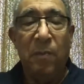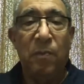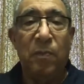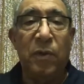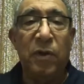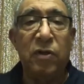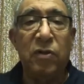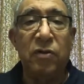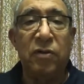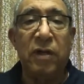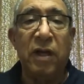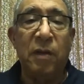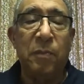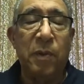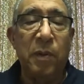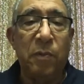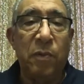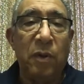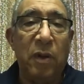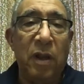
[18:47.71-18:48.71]
But you take
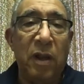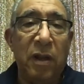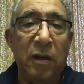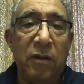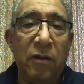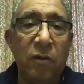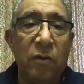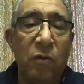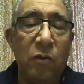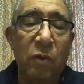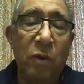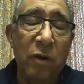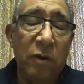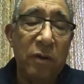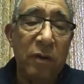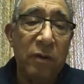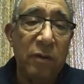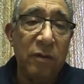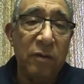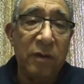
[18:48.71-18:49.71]
people at their word
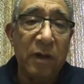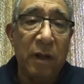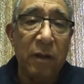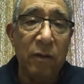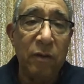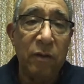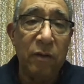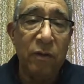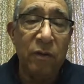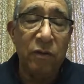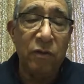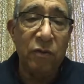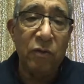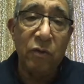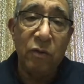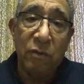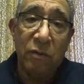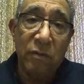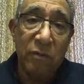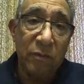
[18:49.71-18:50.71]
that they're telling you the
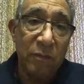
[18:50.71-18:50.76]
truth.